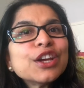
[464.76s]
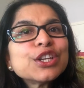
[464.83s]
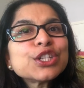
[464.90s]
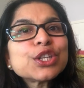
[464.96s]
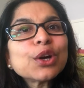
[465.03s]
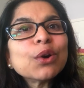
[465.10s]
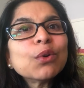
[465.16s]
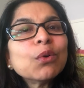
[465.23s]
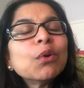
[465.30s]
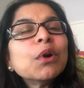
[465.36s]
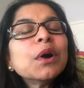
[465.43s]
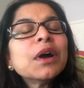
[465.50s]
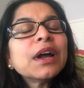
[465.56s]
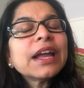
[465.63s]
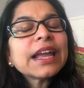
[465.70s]
So
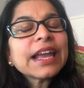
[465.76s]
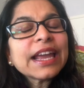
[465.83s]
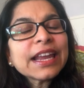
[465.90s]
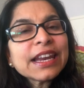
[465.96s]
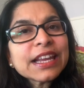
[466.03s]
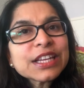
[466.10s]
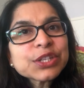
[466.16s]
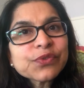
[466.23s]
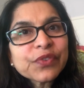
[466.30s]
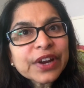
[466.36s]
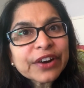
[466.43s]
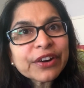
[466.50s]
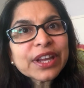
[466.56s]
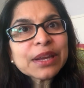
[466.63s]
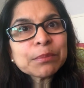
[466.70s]
it is
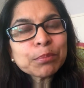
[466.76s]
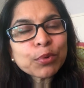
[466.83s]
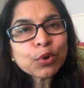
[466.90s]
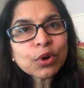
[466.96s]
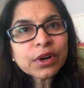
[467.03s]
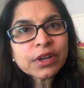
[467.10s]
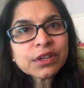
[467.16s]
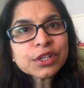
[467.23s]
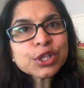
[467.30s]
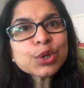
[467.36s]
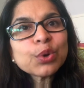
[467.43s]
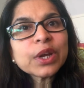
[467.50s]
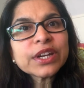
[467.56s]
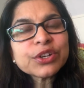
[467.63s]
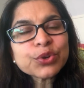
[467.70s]
very important
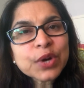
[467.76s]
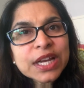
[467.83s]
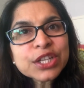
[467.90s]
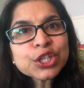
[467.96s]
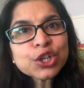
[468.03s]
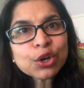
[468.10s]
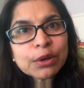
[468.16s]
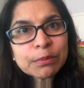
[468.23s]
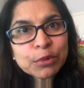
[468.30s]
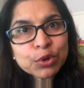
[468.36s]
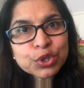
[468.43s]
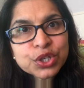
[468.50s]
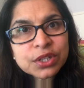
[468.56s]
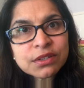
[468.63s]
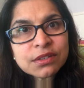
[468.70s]
to address your
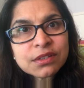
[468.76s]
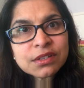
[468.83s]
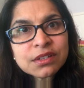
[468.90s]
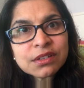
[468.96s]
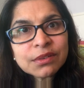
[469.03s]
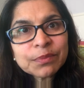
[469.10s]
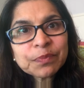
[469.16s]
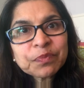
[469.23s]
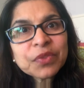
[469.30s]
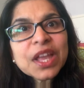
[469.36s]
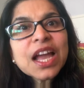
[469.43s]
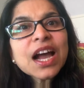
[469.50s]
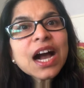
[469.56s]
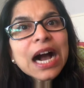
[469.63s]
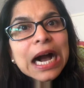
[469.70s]
emotions,
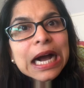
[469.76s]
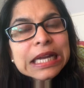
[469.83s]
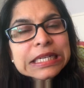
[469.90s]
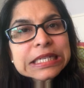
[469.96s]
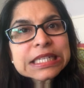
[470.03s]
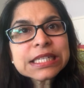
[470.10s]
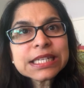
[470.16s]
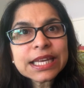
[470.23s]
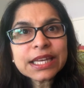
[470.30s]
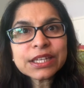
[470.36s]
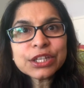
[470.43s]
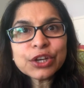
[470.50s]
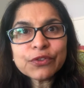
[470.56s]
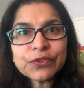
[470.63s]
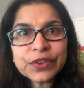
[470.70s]

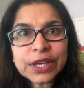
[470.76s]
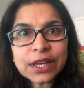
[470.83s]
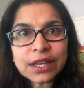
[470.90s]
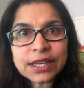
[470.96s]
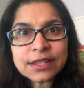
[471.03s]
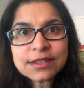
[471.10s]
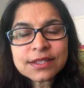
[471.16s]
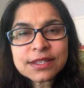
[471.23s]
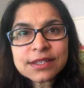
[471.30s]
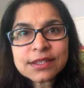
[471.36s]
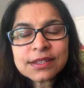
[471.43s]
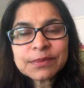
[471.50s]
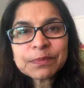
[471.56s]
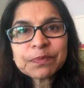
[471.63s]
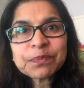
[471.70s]
understand your
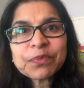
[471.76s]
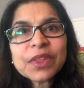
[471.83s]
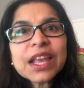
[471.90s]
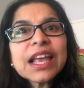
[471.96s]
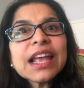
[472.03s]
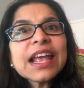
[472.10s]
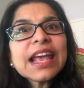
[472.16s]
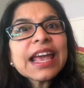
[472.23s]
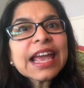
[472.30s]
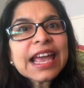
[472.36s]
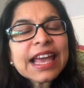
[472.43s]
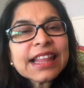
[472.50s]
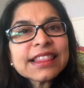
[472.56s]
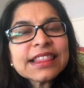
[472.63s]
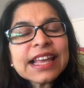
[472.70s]
feelings,
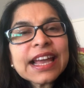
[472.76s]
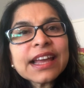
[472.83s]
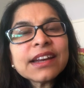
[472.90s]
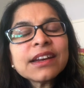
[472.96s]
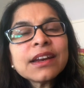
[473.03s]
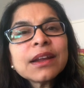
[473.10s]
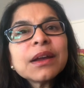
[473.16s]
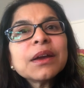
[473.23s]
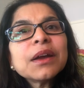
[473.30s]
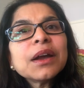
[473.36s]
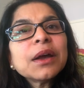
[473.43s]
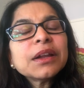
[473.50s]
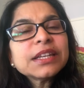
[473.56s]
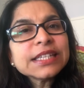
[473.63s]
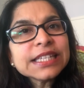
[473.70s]
and then
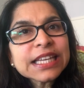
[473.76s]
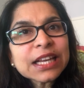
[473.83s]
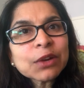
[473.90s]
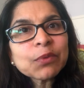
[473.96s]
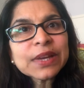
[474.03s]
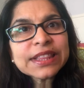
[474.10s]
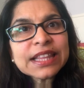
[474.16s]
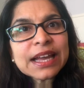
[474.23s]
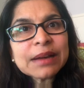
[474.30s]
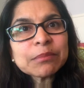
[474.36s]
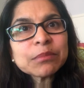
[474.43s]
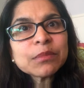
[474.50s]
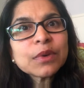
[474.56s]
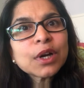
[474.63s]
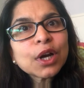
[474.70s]
deal with
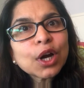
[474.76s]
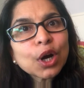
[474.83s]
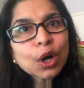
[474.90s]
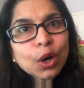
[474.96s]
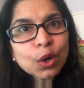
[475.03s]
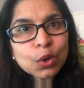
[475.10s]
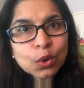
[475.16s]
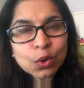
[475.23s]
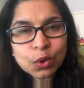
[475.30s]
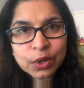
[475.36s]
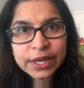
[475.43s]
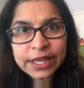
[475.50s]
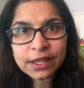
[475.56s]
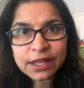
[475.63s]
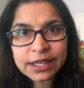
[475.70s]
them
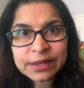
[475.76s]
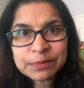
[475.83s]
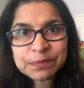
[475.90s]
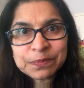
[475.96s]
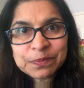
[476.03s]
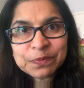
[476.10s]
accordingly.